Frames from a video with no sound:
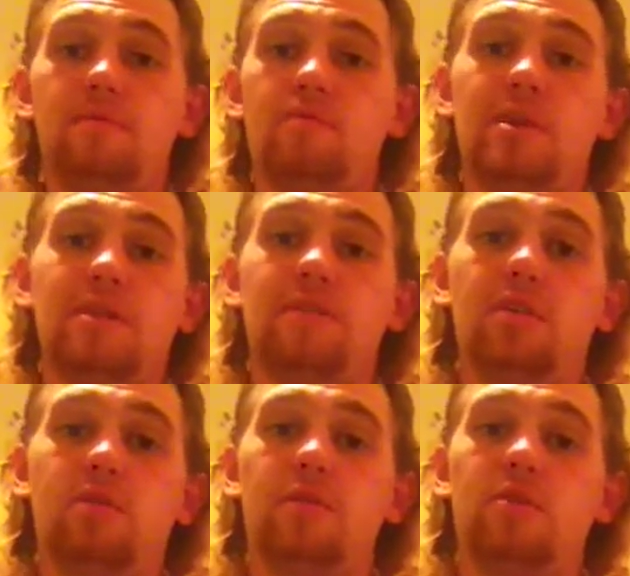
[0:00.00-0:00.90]
print of the
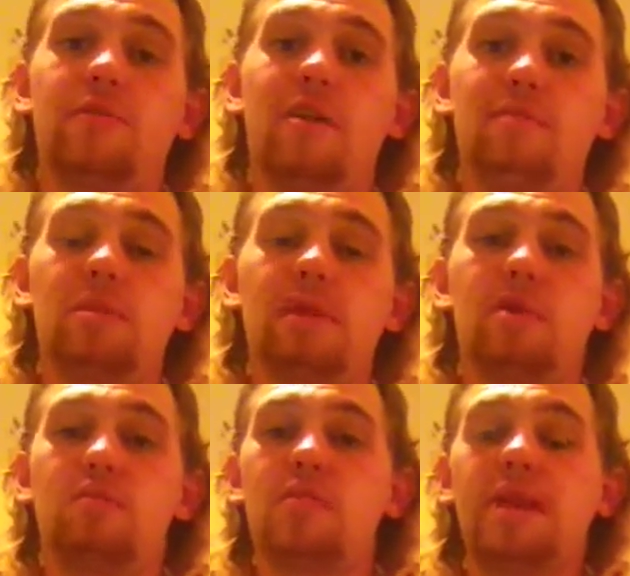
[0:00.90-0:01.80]
old
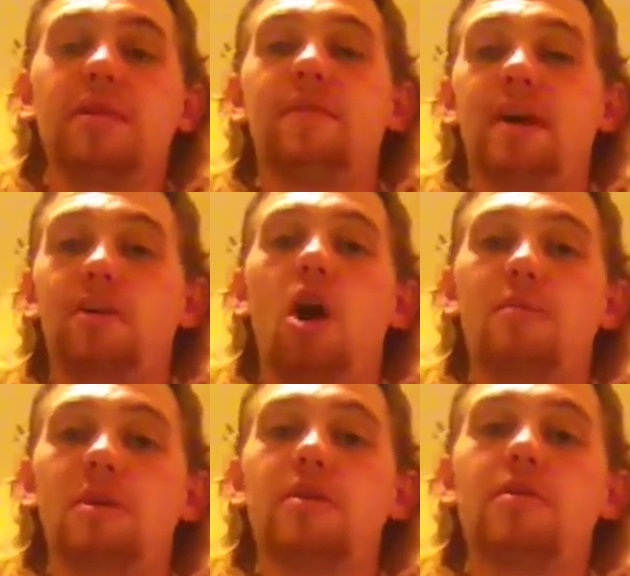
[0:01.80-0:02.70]
35mm print, if you had a
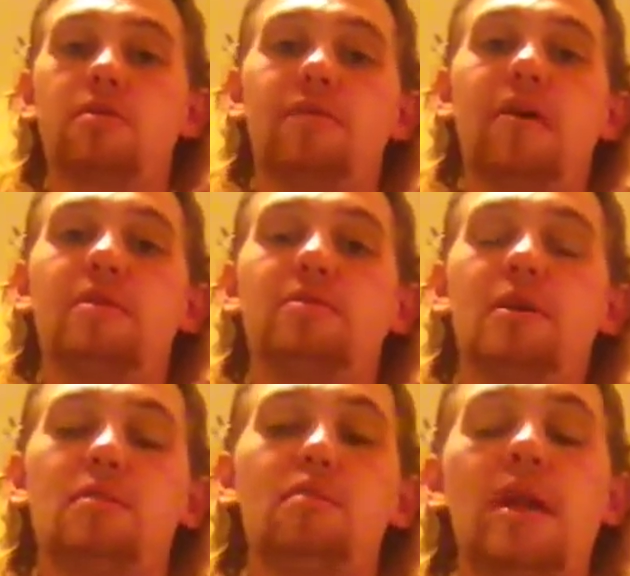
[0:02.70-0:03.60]
copy of the
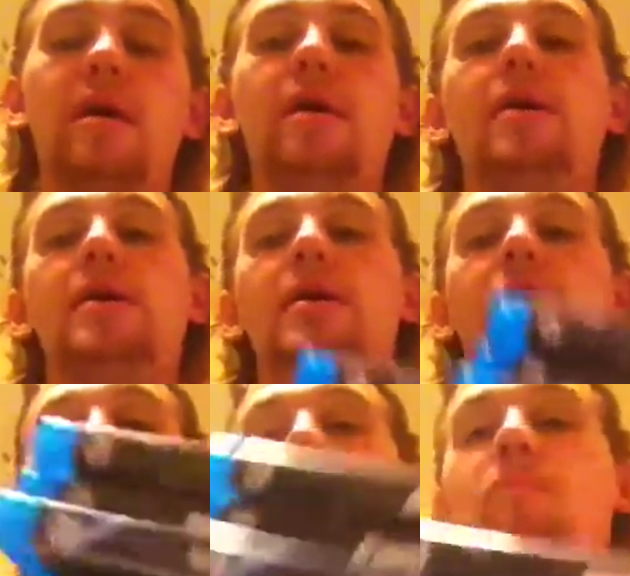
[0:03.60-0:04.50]
35mm print.
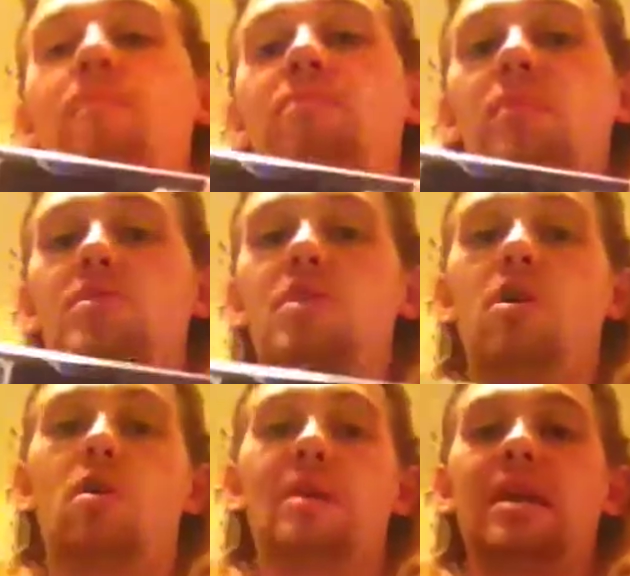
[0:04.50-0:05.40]

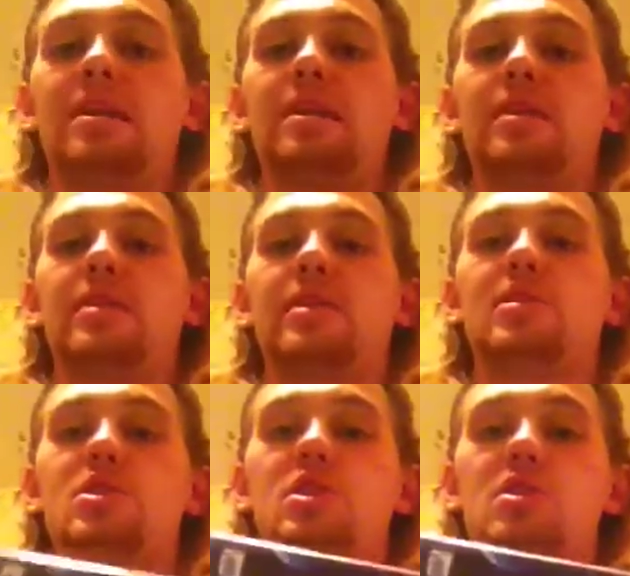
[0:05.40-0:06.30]
So I mean, this
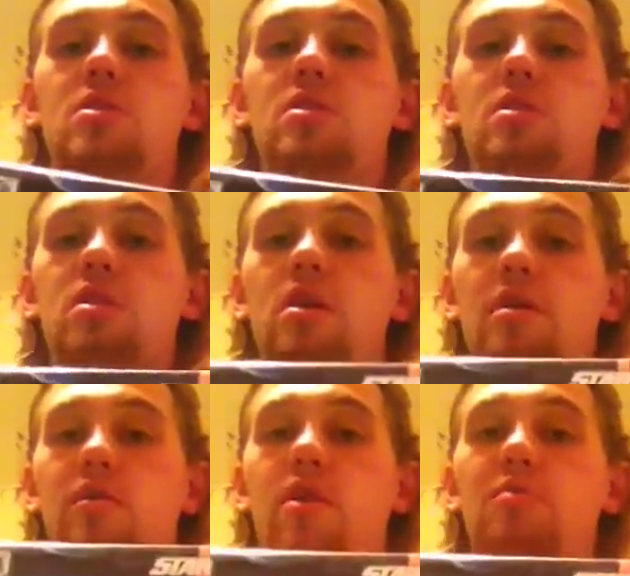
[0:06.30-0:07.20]
is just
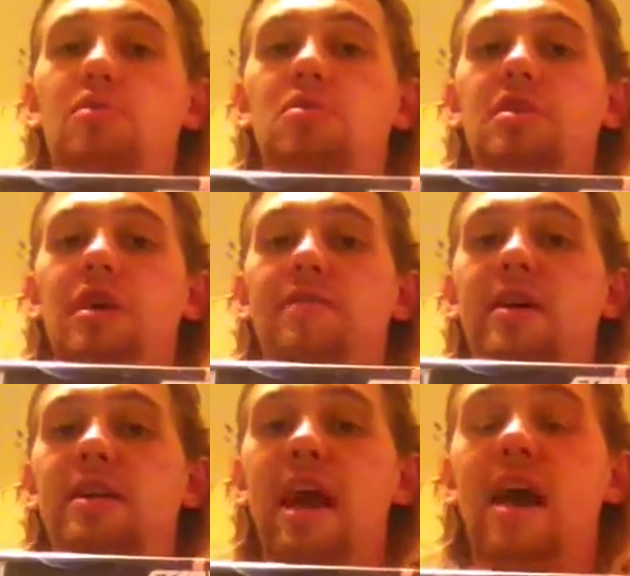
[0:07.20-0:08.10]
incredible to
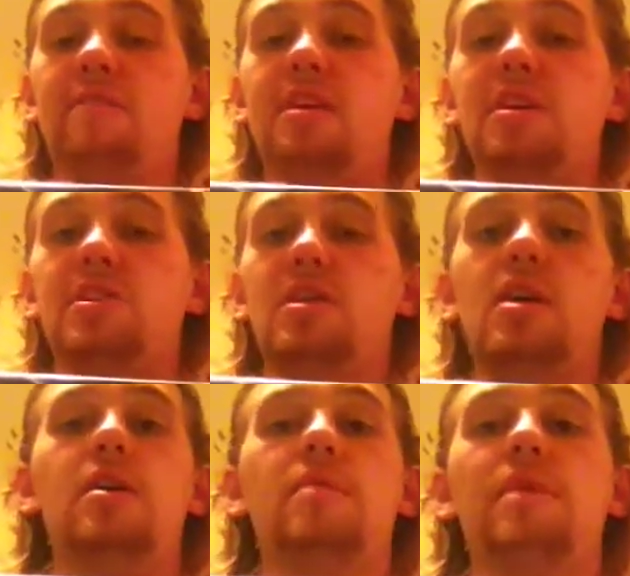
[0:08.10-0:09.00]
finally have these.
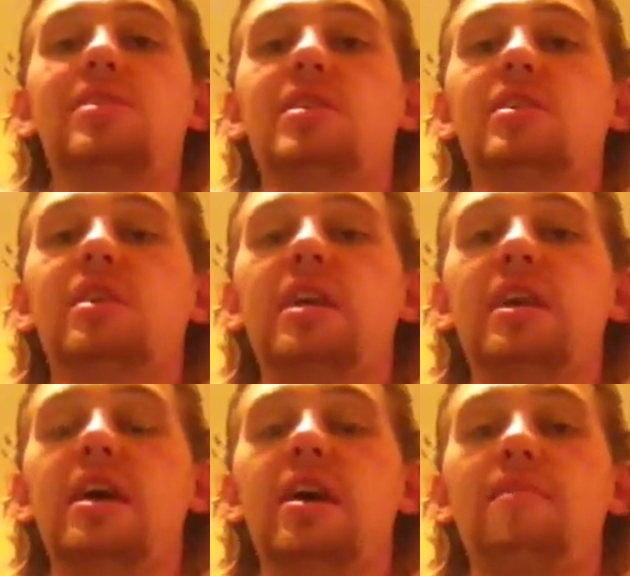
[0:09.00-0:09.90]

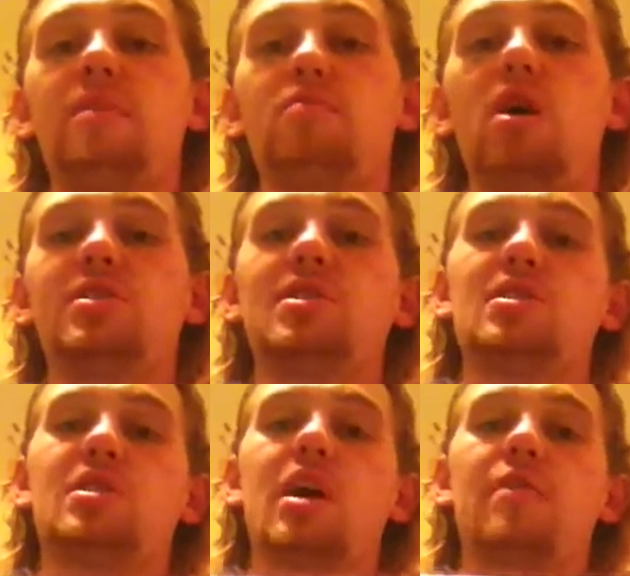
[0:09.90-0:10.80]
Basically, the
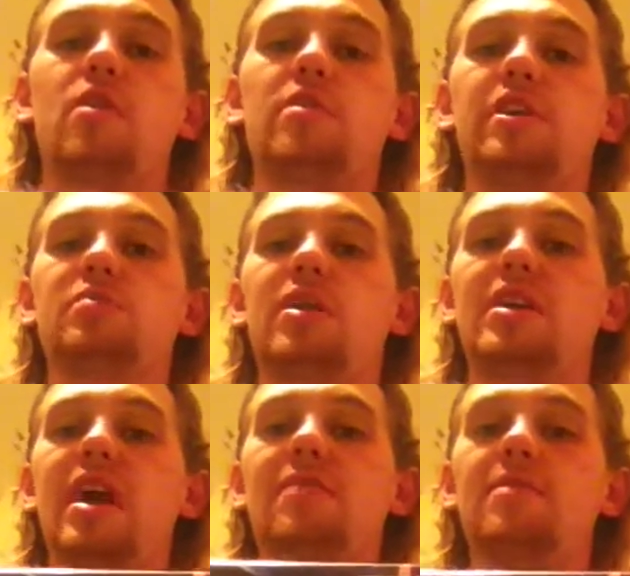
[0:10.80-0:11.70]
process is kind of hard to
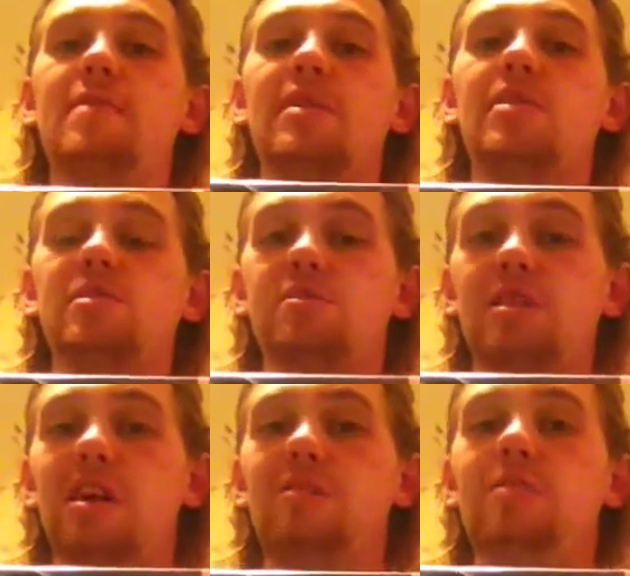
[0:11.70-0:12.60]
explain. You have to make these
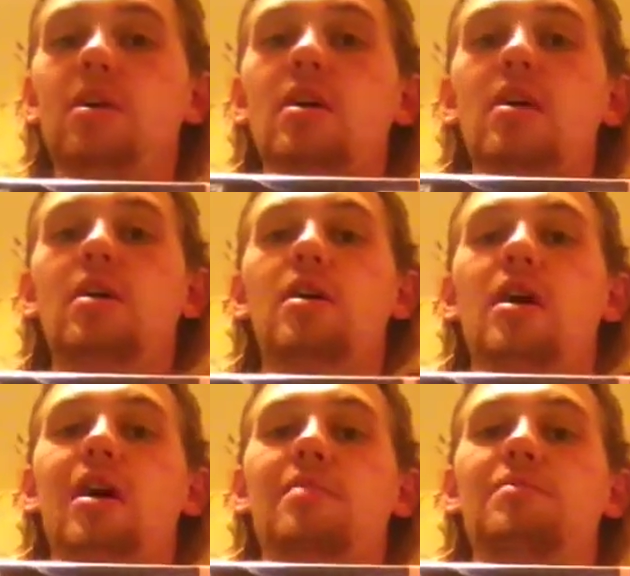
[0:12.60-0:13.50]
yourself
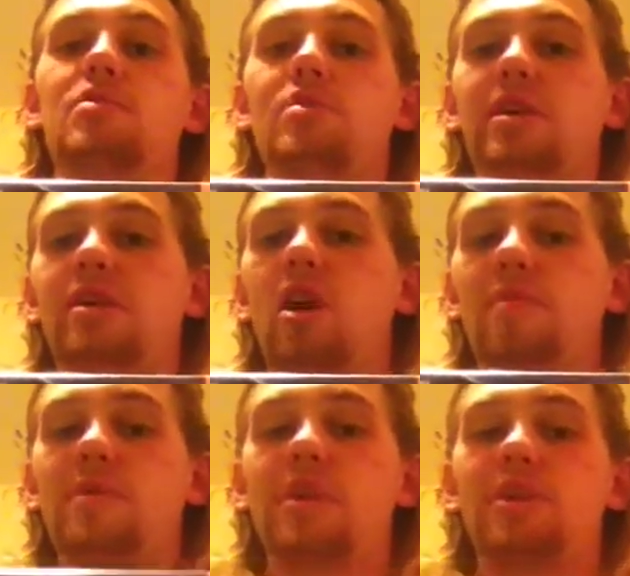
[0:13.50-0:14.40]
due to like
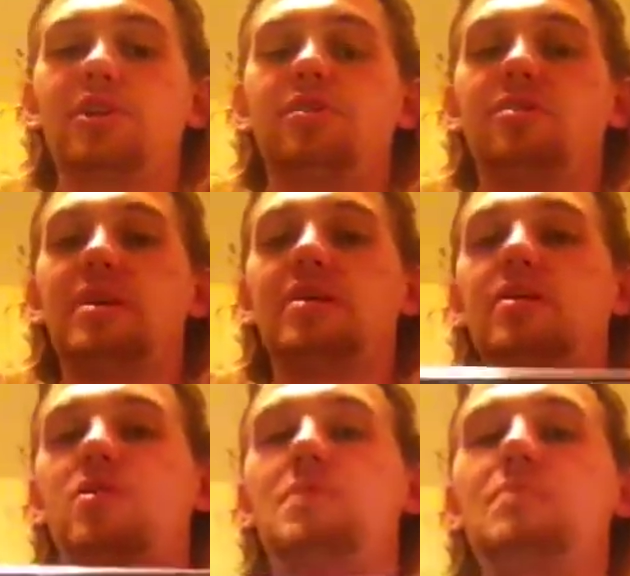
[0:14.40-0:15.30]
copyright issues. I mean,
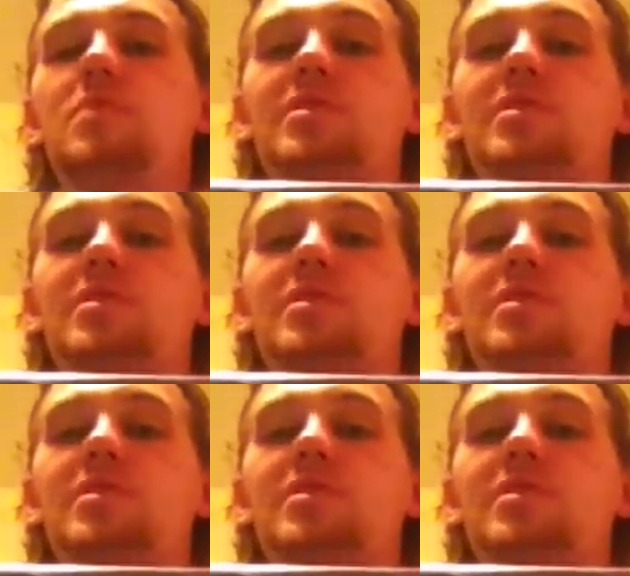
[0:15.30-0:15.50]
there's people